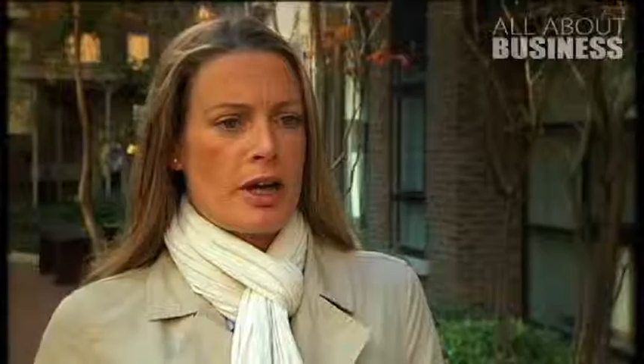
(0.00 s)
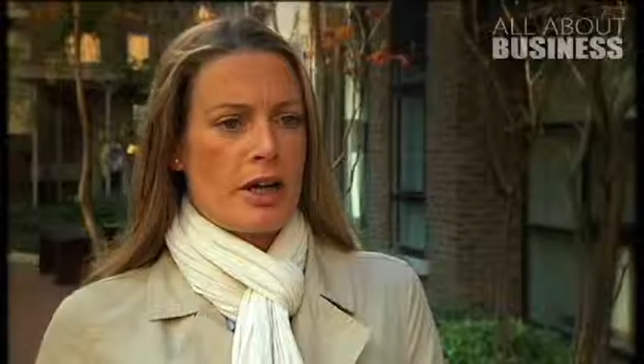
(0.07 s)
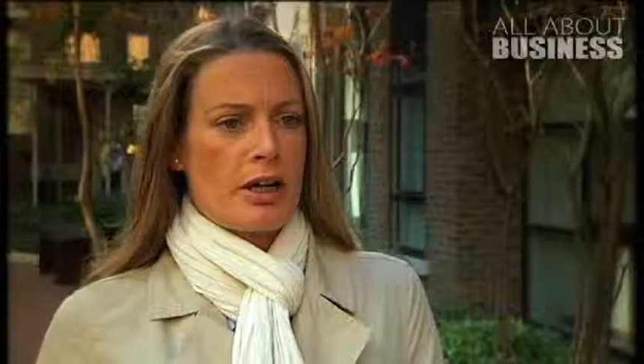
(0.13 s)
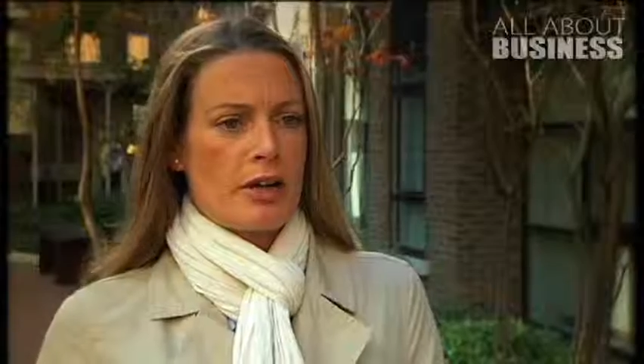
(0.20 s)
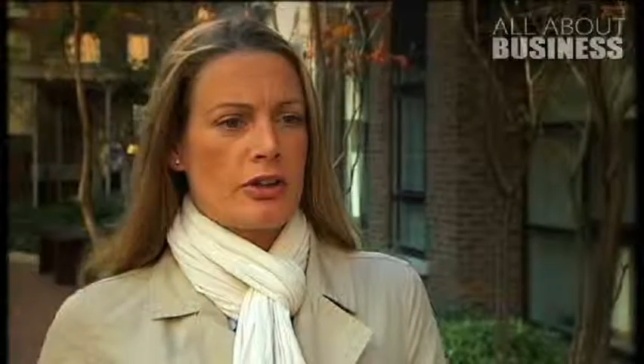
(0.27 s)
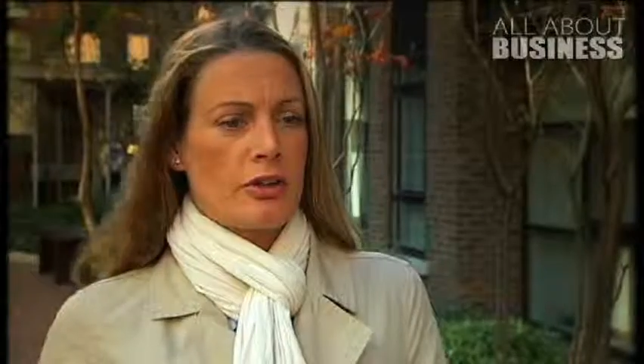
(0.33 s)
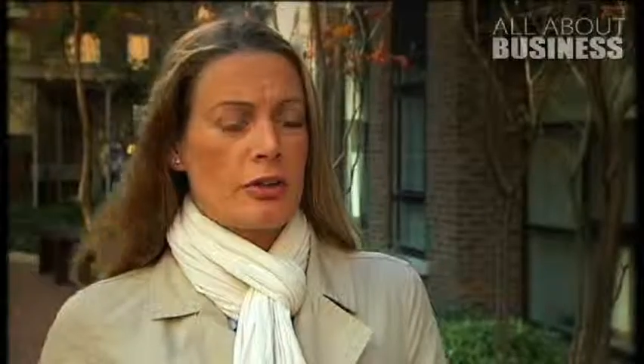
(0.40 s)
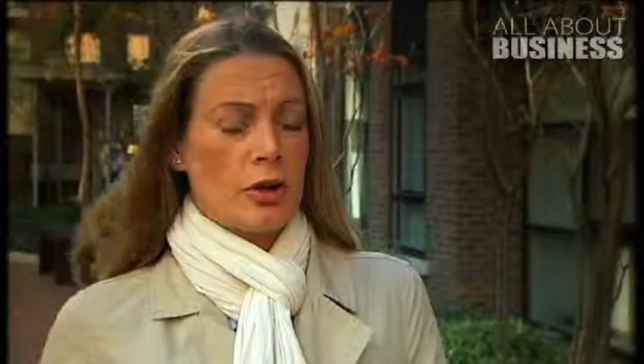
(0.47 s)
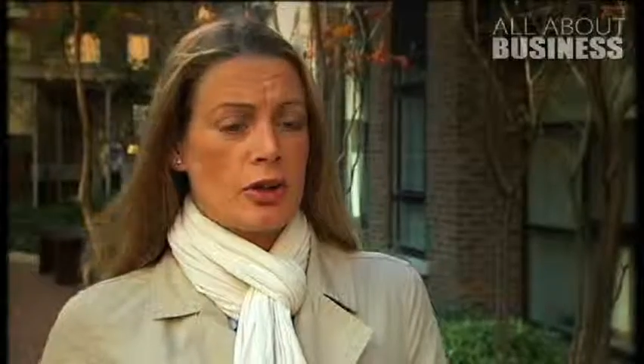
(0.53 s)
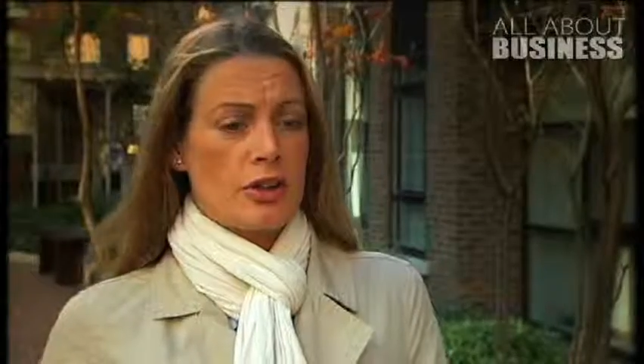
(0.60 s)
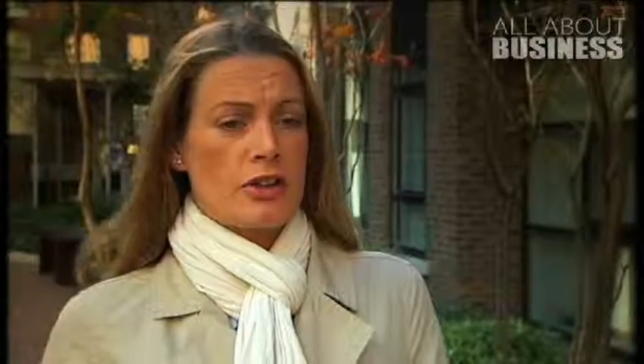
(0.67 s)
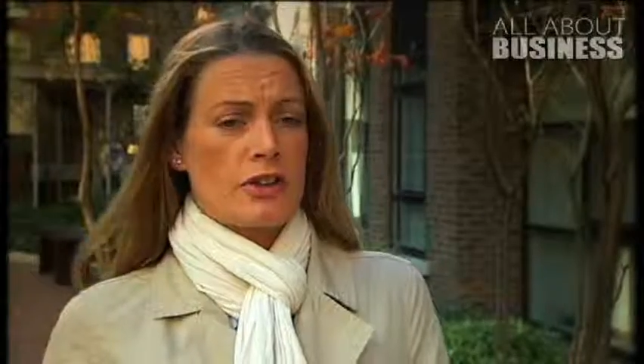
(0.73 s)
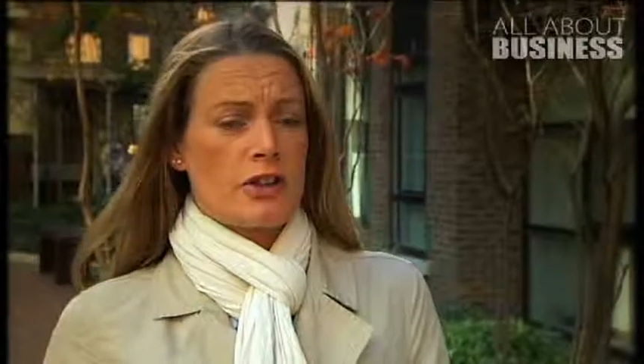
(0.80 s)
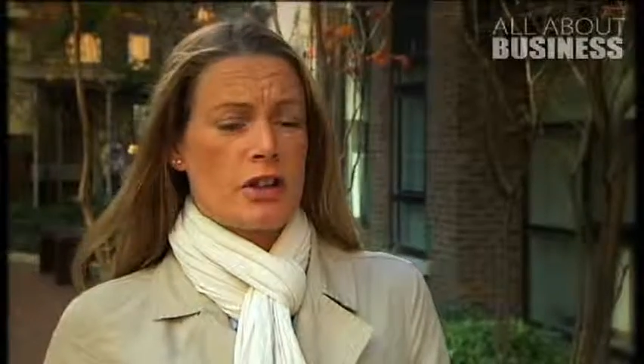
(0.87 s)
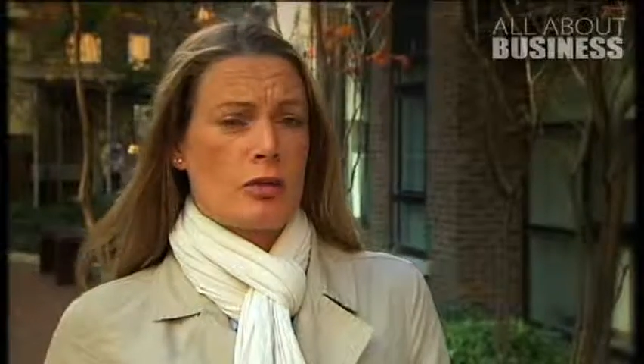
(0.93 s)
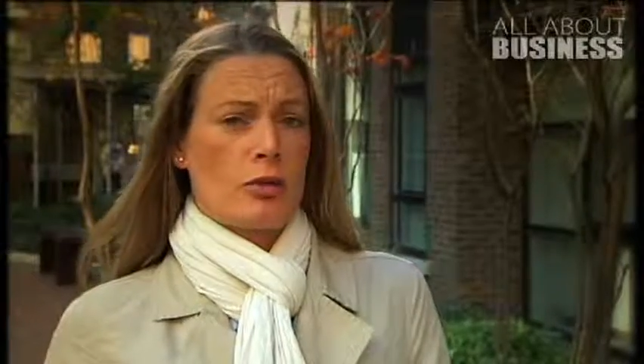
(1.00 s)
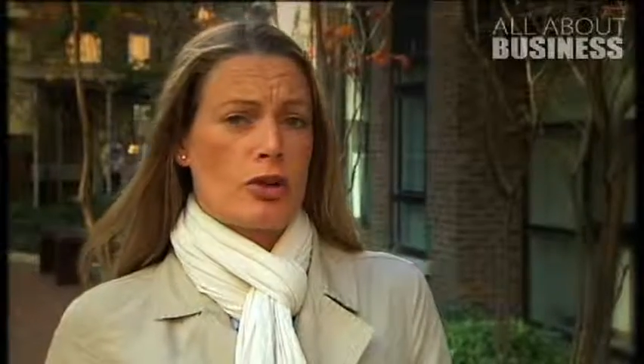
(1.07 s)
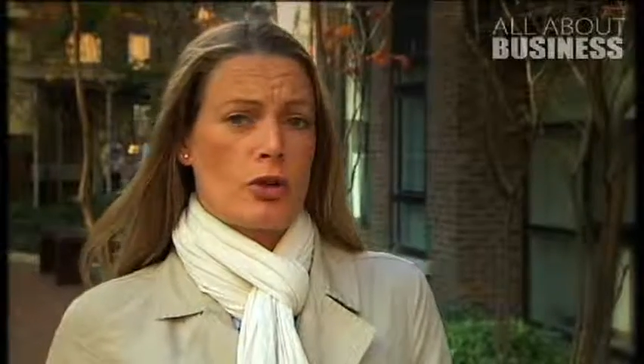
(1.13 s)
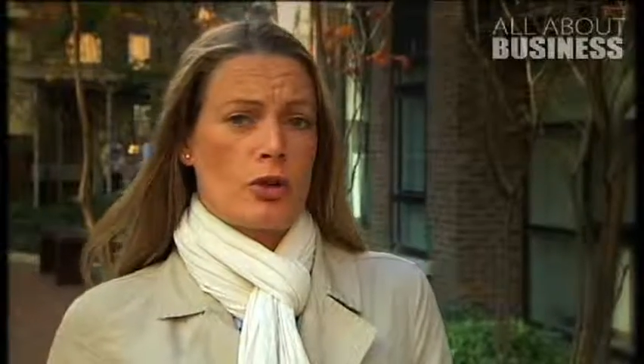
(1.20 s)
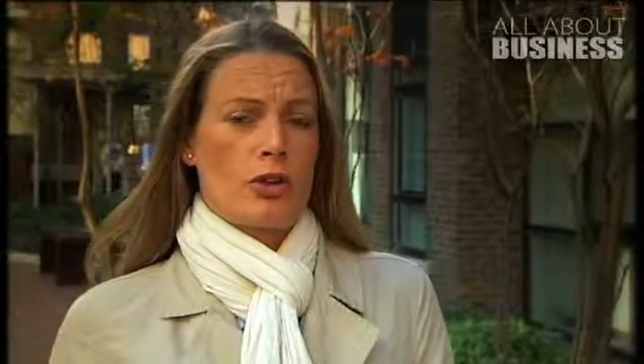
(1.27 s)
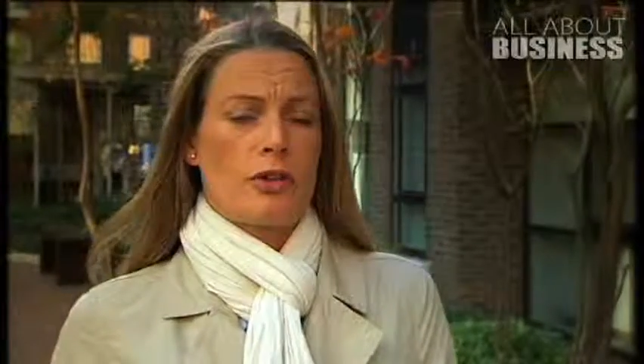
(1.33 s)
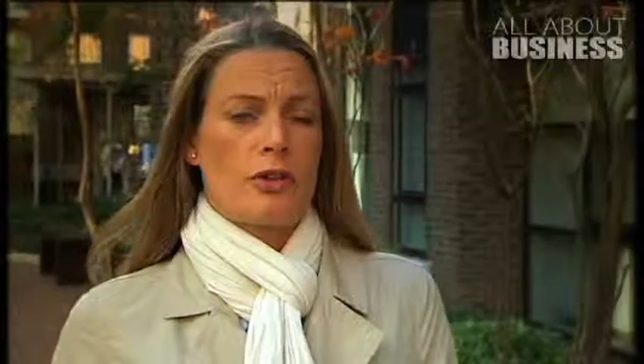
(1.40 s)
and focuses on
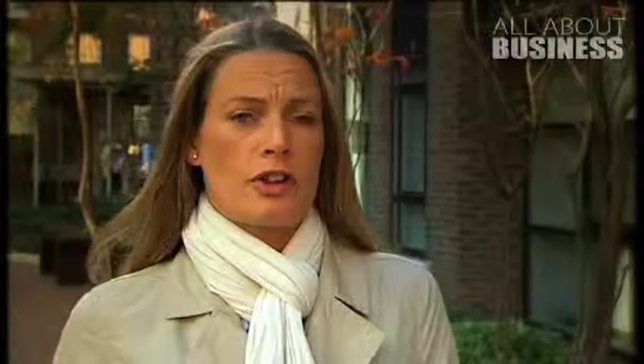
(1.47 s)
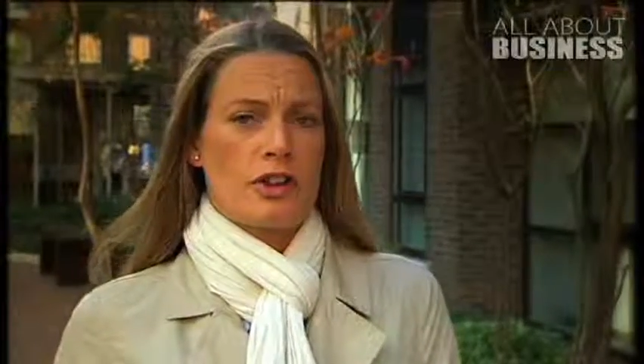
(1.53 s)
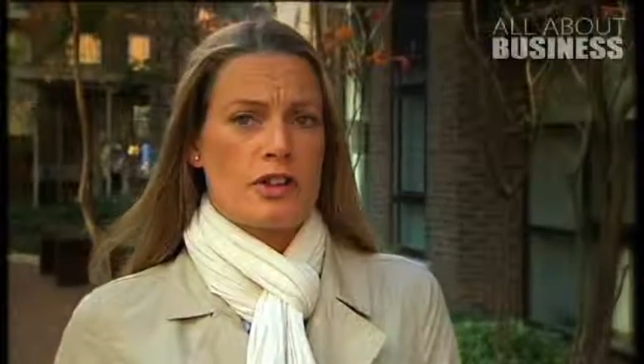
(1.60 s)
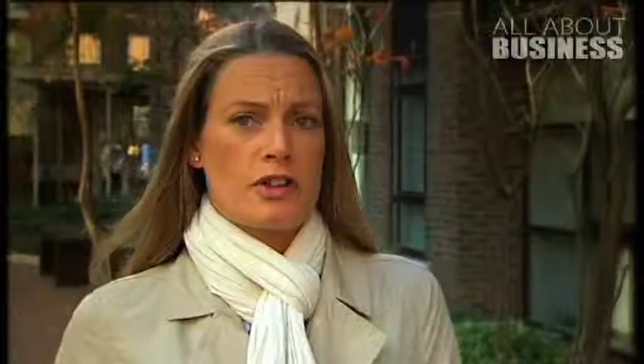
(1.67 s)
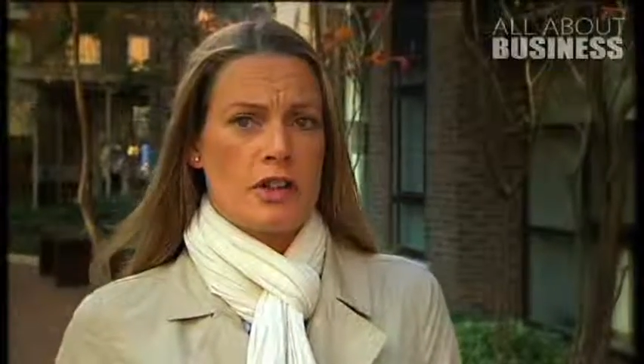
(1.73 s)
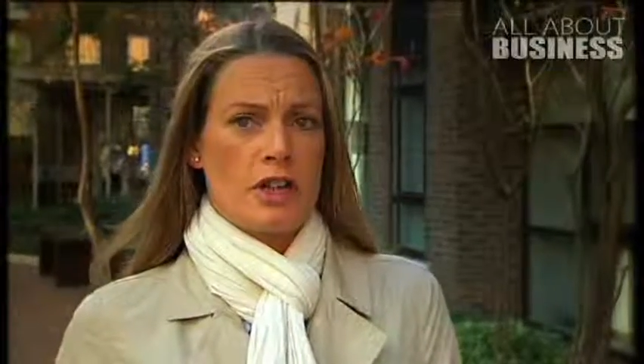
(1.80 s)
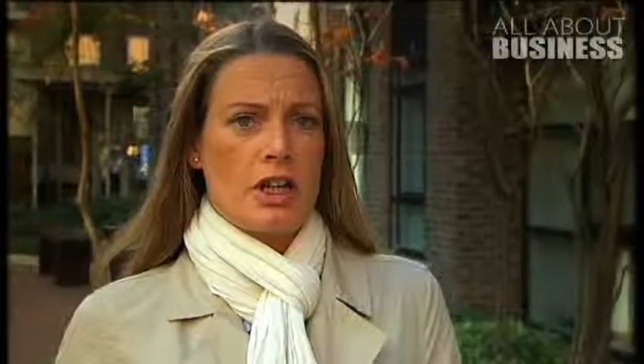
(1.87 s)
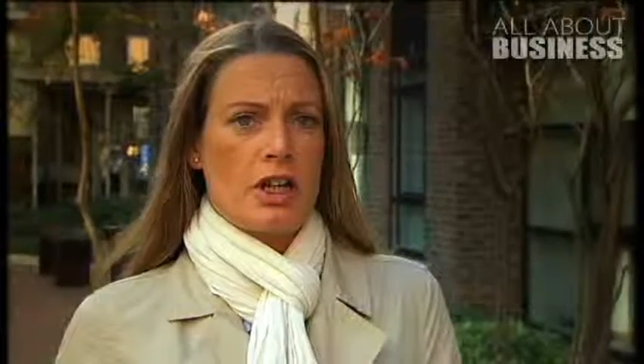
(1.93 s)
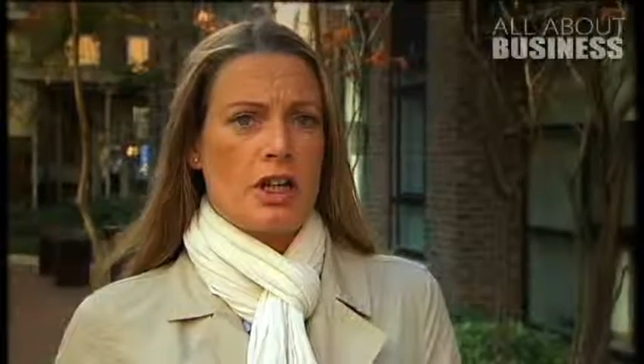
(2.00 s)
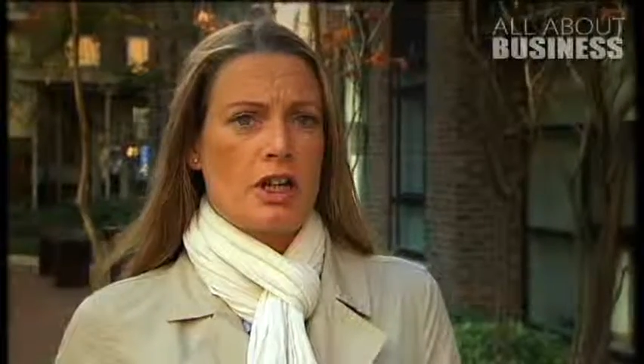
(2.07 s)
resource efficiency